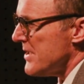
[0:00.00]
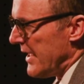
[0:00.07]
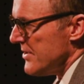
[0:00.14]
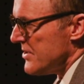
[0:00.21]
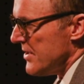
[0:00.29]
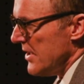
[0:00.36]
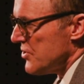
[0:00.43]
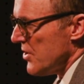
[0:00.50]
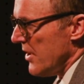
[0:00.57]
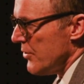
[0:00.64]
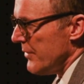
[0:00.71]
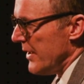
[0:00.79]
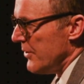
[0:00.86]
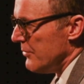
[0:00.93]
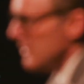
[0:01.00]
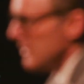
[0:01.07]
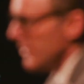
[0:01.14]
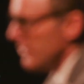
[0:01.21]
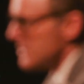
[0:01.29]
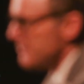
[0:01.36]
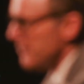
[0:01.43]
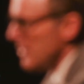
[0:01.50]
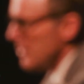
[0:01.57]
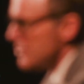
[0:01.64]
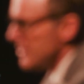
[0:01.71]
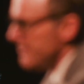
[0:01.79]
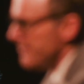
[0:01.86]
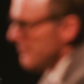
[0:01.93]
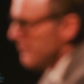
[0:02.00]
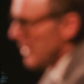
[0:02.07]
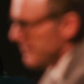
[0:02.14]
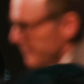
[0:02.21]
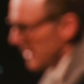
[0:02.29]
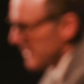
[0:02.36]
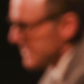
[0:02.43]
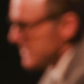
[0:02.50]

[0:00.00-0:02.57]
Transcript: Simultaneously, a lawyer from CBS's legal